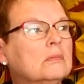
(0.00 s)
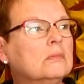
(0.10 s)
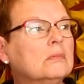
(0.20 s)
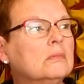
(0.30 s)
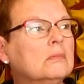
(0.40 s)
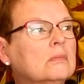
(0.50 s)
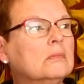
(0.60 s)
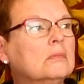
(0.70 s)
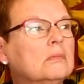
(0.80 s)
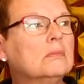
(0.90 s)

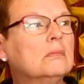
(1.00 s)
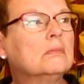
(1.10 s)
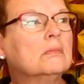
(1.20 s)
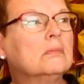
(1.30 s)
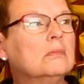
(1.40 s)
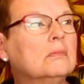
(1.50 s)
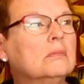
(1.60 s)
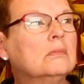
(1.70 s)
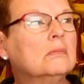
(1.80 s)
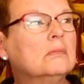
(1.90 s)

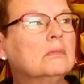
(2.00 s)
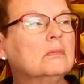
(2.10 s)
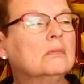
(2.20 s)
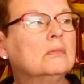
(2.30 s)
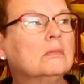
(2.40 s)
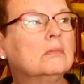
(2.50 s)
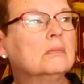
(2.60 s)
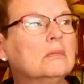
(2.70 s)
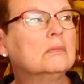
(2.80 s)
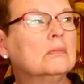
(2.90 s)

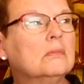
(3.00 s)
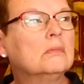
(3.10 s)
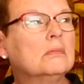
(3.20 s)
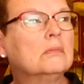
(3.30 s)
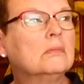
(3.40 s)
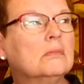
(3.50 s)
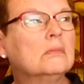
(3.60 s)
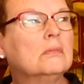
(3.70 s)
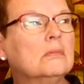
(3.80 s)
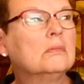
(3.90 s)

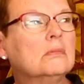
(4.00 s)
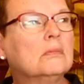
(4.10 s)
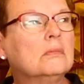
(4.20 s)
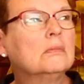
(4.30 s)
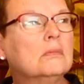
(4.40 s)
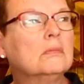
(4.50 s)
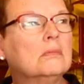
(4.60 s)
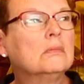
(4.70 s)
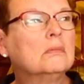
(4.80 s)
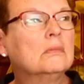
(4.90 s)

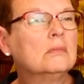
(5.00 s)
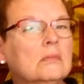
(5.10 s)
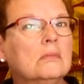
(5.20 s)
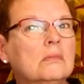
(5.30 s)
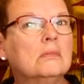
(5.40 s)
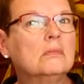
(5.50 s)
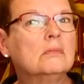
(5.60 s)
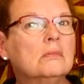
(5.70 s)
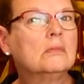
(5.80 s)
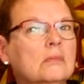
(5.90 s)

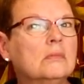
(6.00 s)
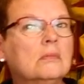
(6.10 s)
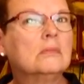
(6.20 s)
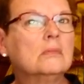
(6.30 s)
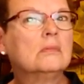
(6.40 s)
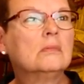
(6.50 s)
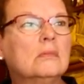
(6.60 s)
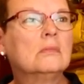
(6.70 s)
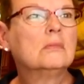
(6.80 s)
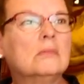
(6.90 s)

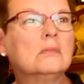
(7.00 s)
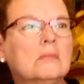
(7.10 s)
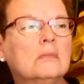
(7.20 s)
(silent)